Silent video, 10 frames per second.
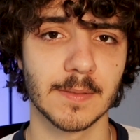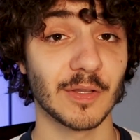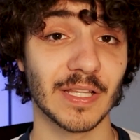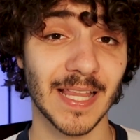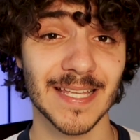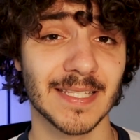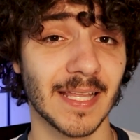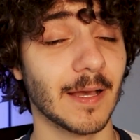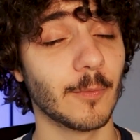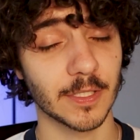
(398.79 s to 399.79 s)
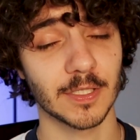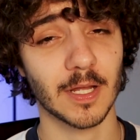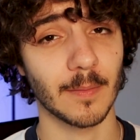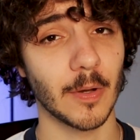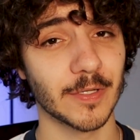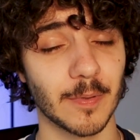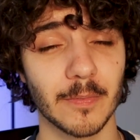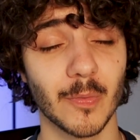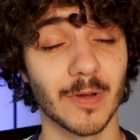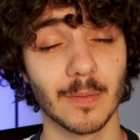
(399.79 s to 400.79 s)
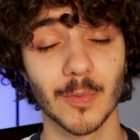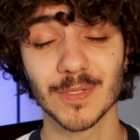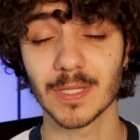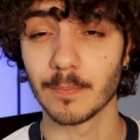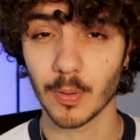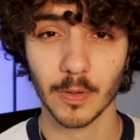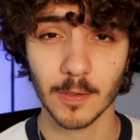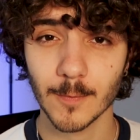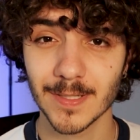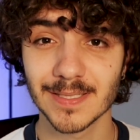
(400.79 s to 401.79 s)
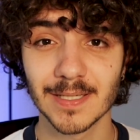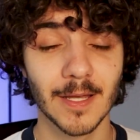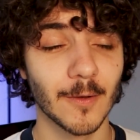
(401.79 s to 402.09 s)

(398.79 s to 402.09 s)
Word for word: Now, the last thing I want to talk about is probably one of the most important ones,